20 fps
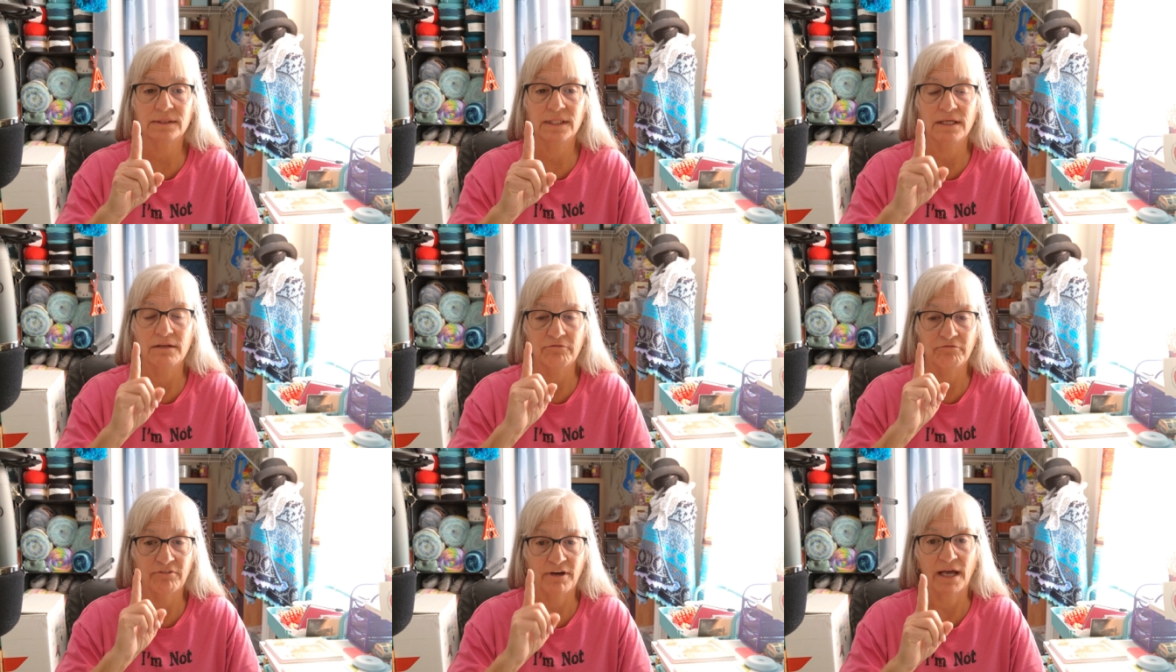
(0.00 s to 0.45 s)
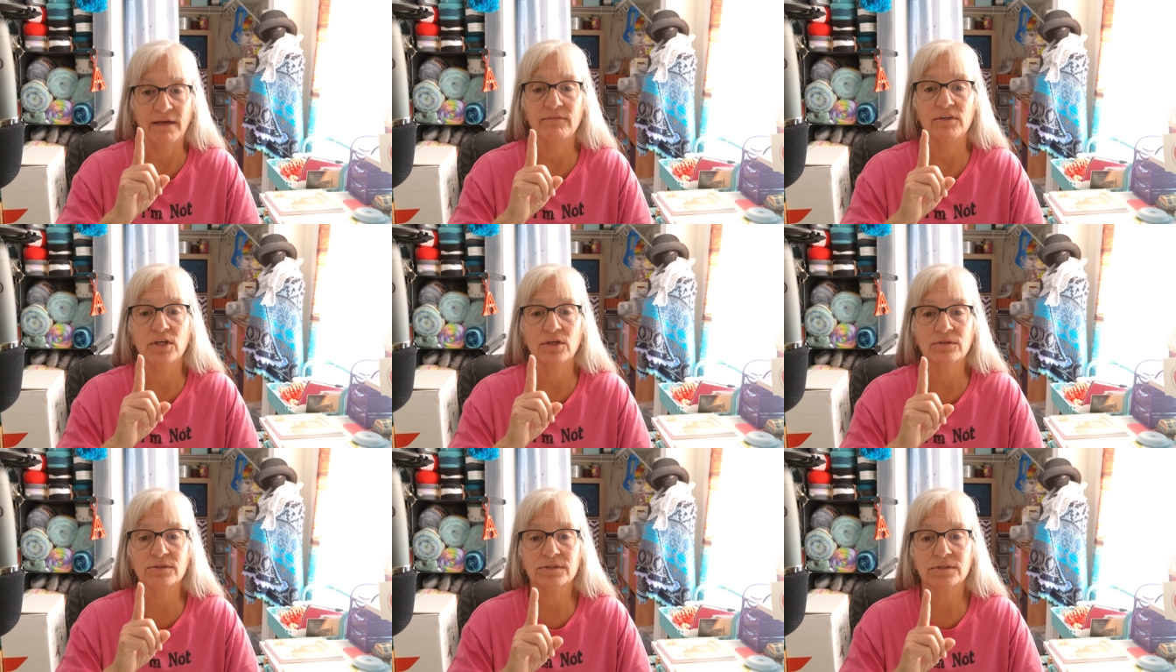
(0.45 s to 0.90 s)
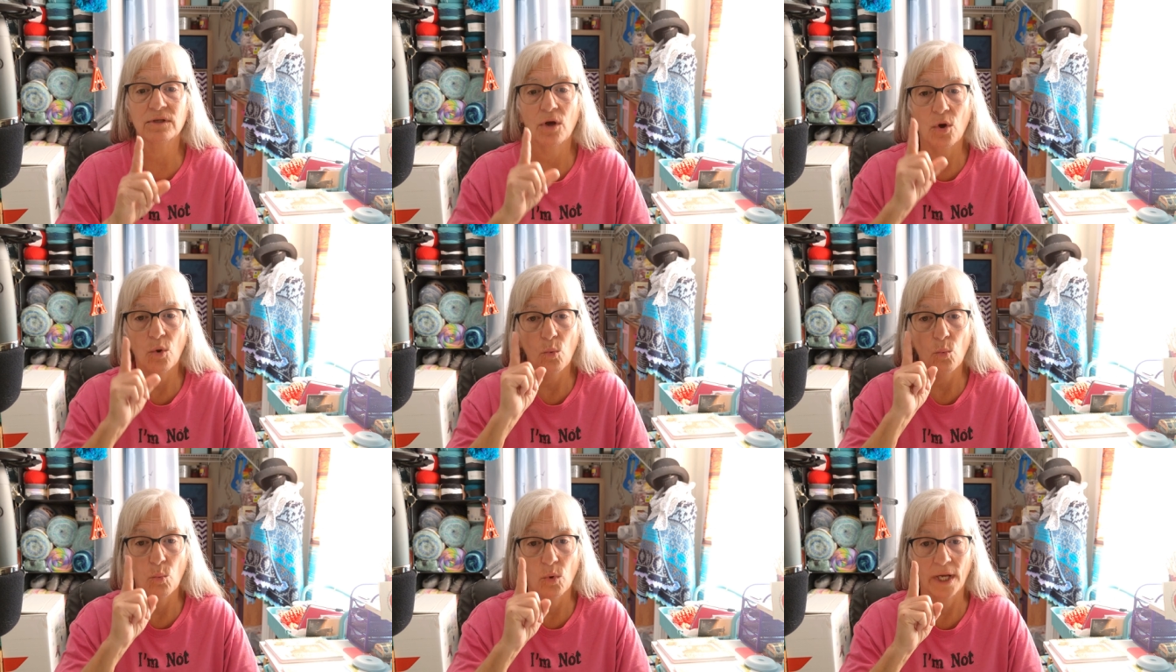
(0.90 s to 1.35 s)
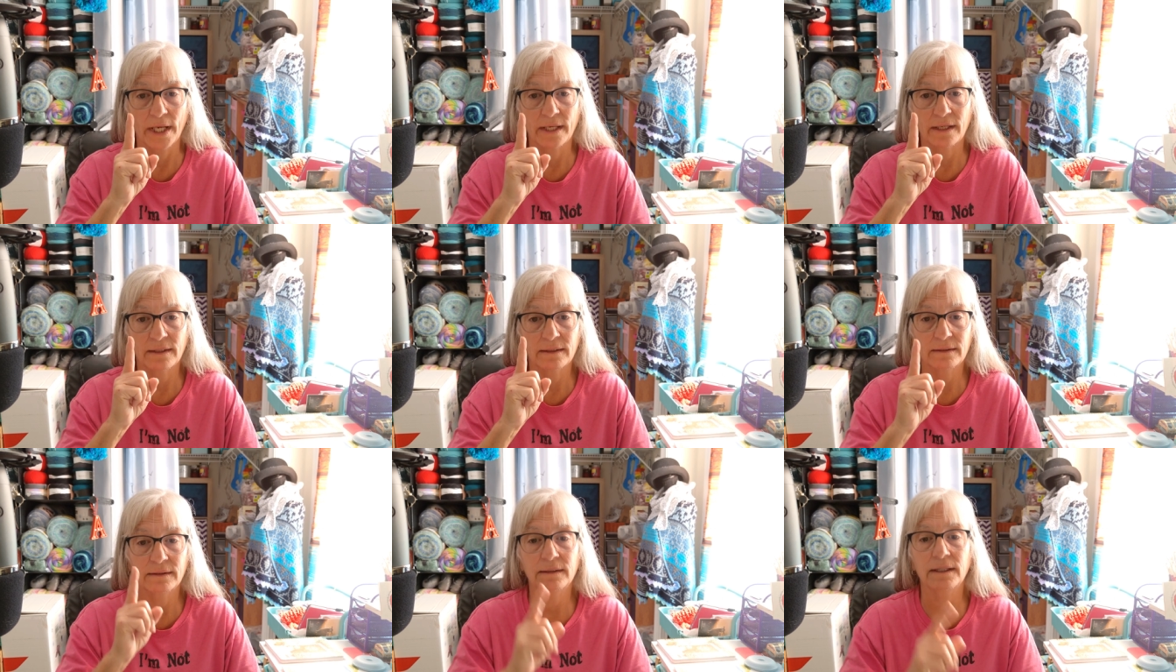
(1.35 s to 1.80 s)
in 5 years. One,
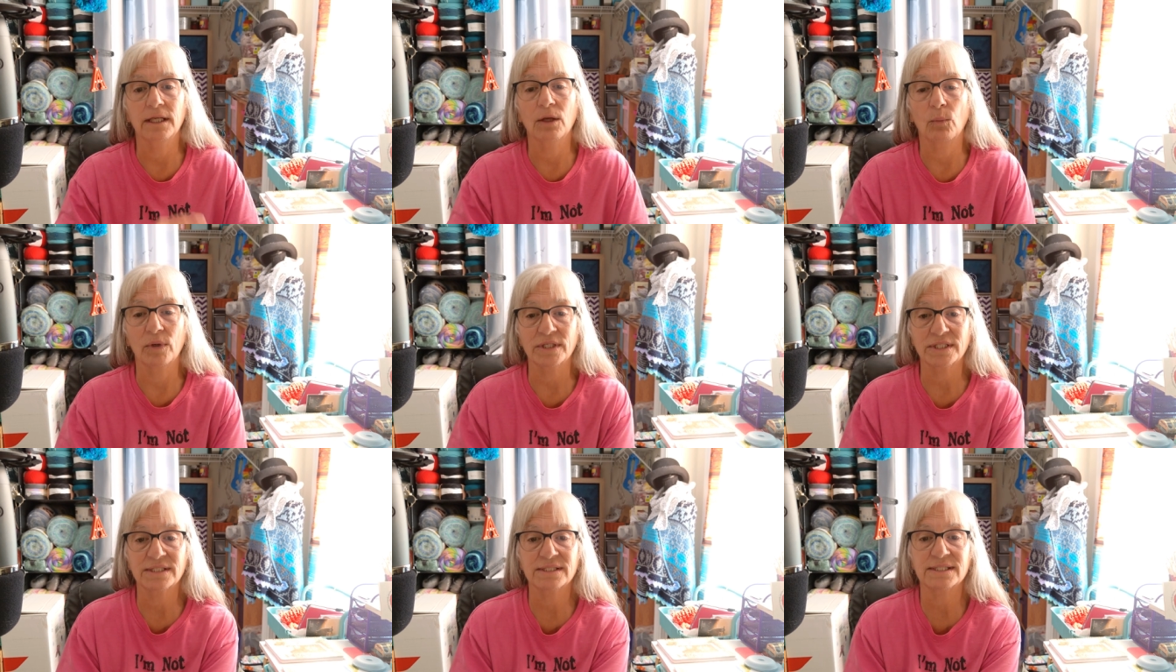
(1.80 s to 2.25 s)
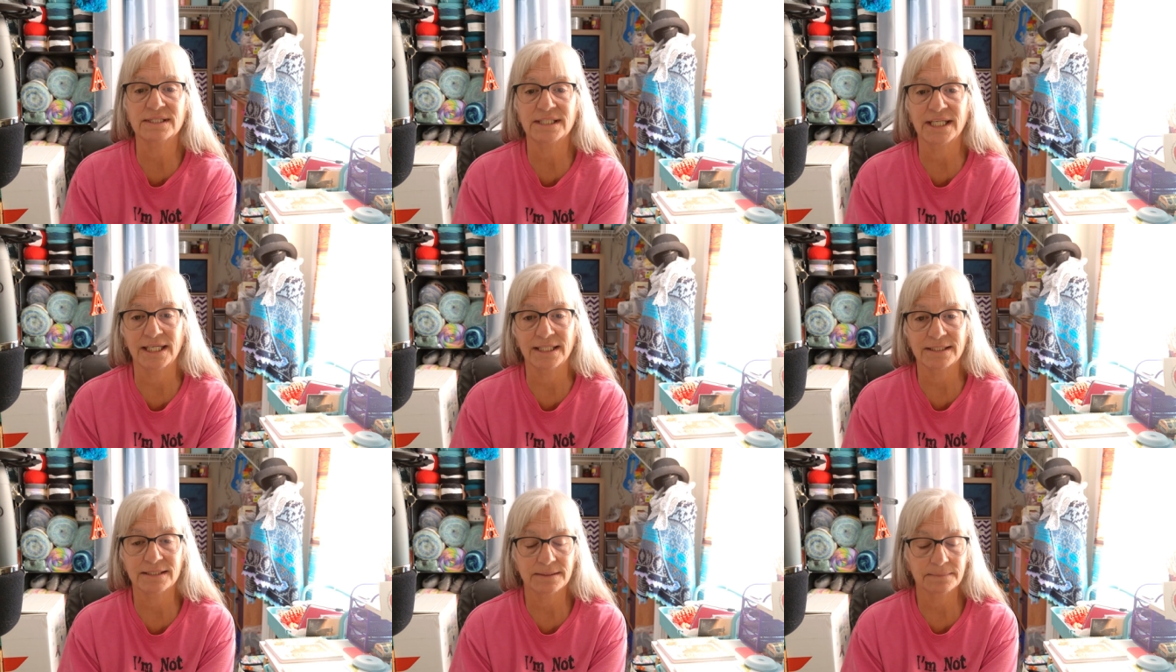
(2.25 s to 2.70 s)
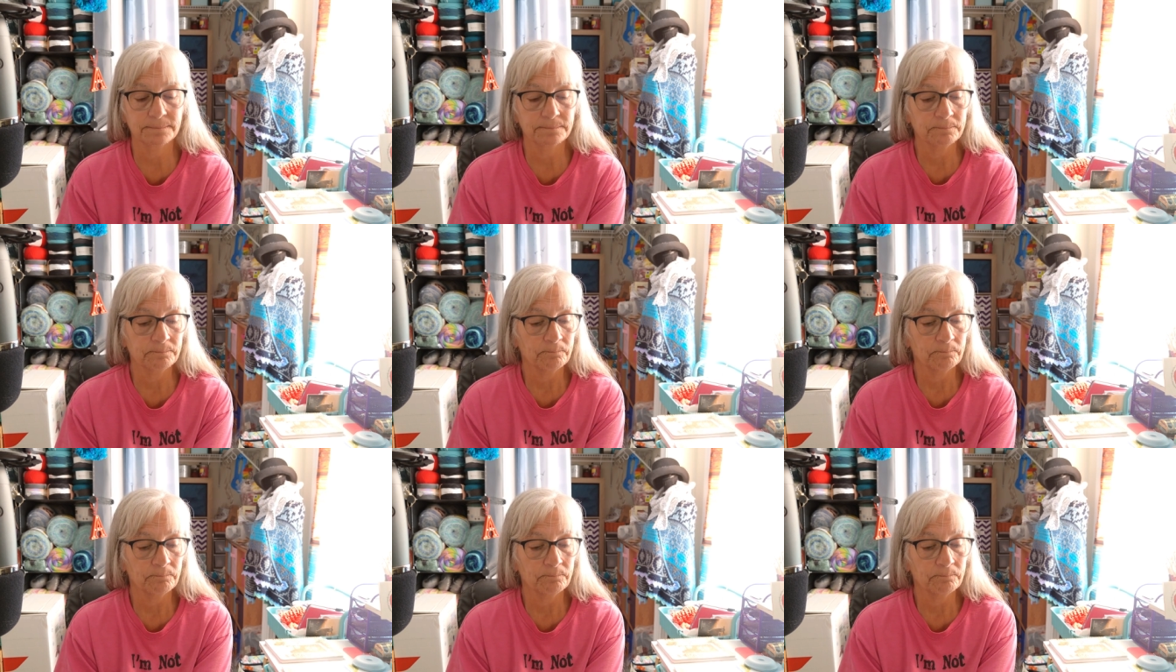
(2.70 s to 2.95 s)
and it went to the States.